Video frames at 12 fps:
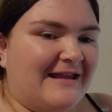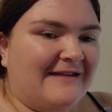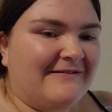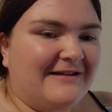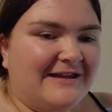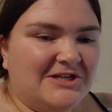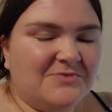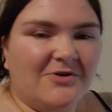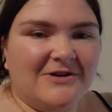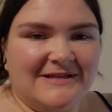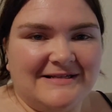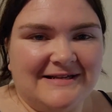each
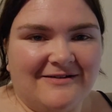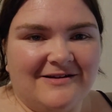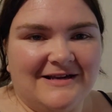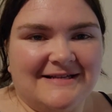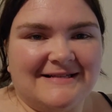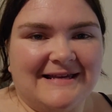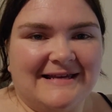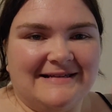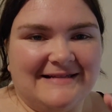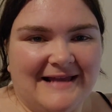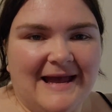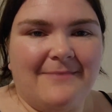book in the series
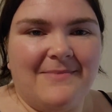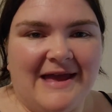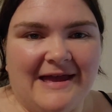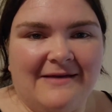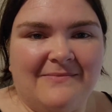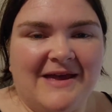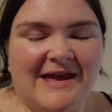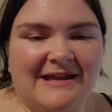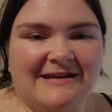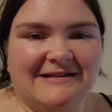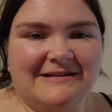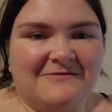is MM
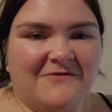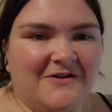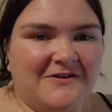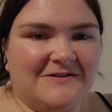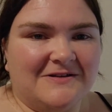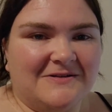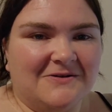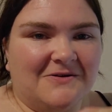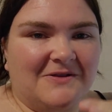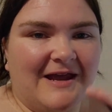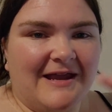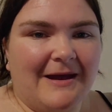and it focuses
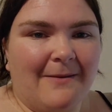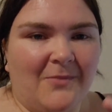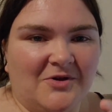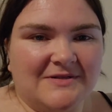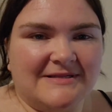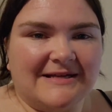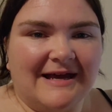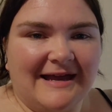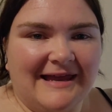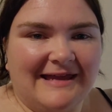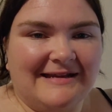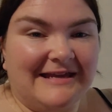on like a monster
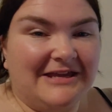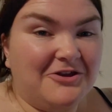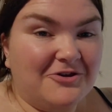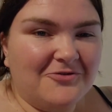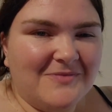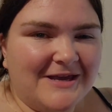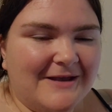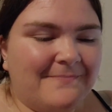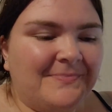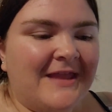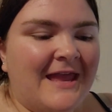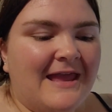and a
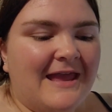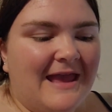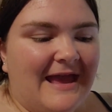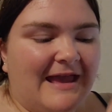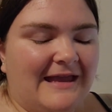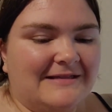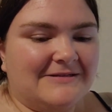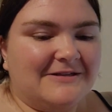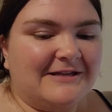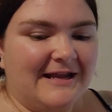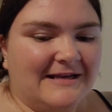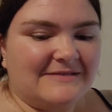human. And
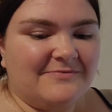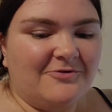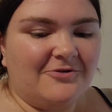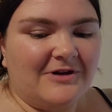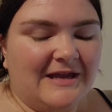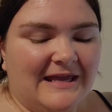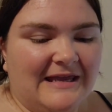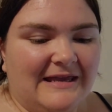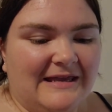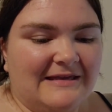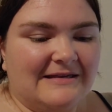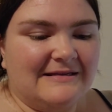so the next book
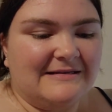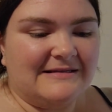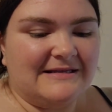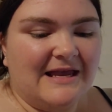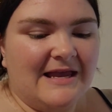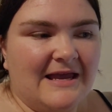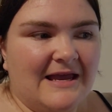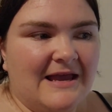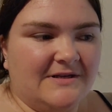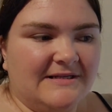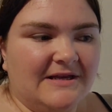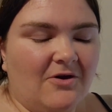is
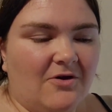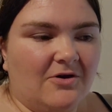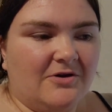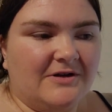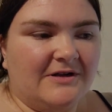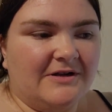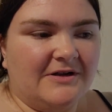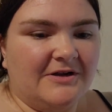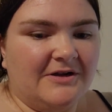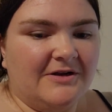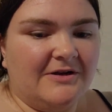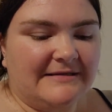focusing on
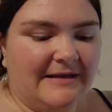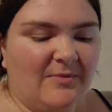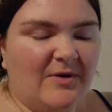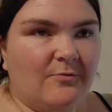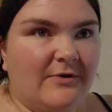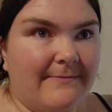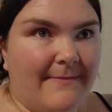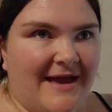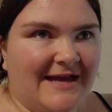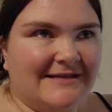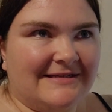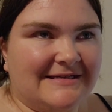someone we
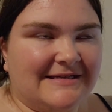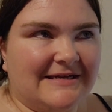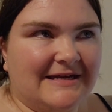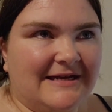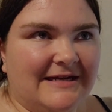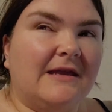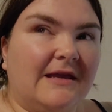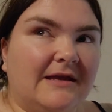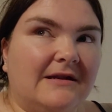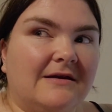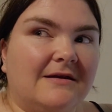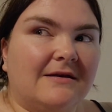met
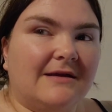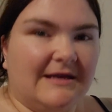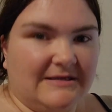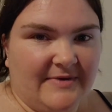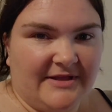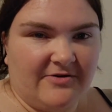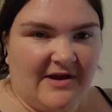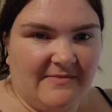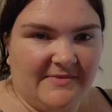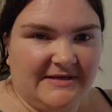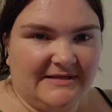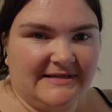in Kissed by the
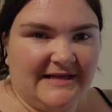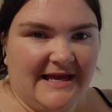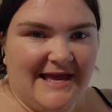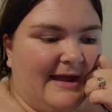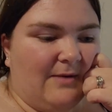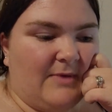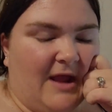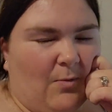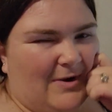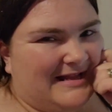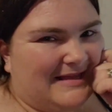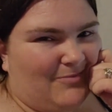Krampus and yeah,
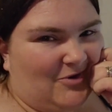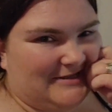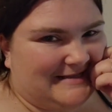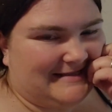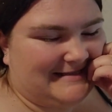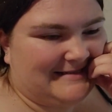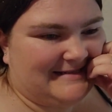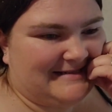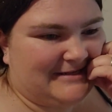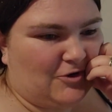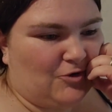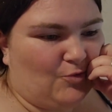one of the
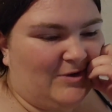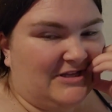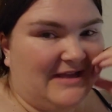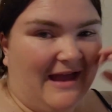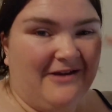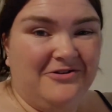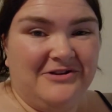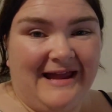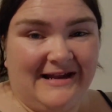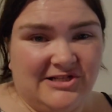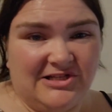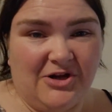monsters who we don't
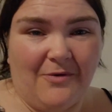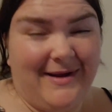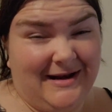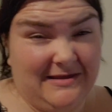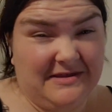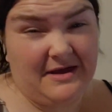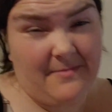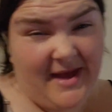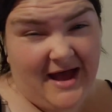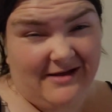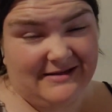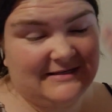actually know anything
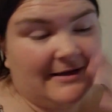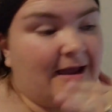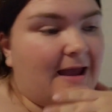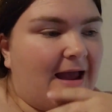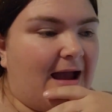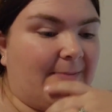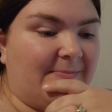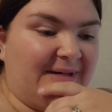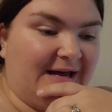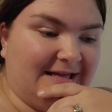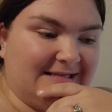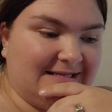about,
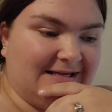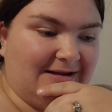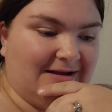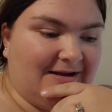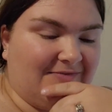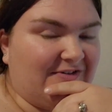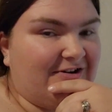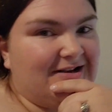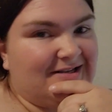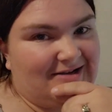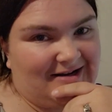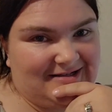but I'm very
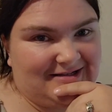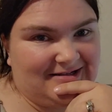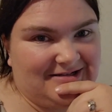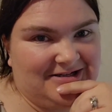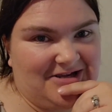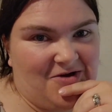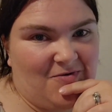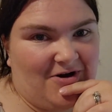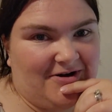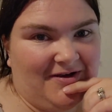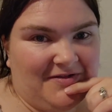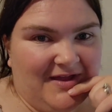excited to continue
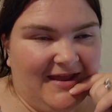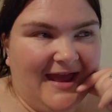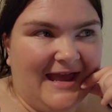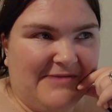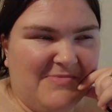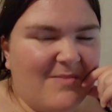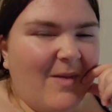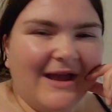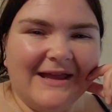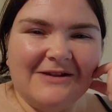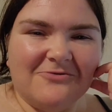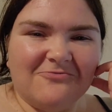on. I think Amy
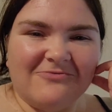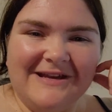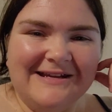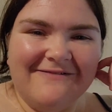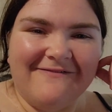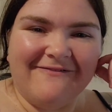might read